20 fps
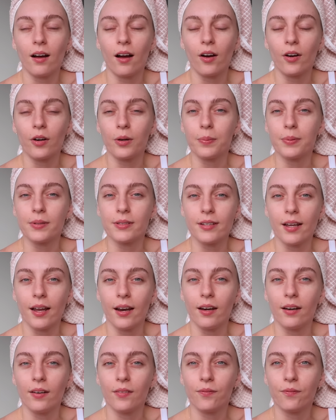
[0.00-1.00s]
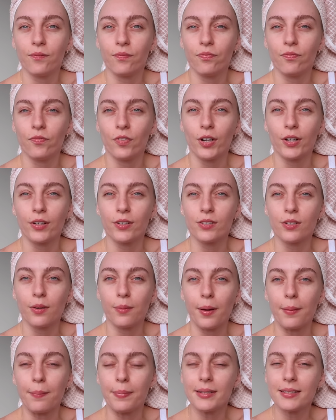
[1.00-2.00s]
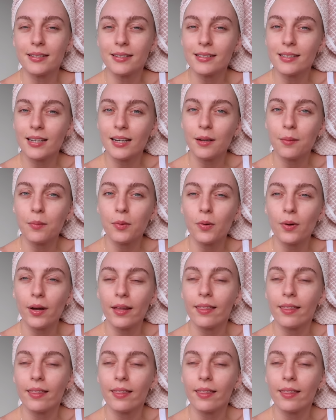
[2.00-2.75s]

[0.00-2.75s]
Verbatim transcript: 100% focused on my business anymore.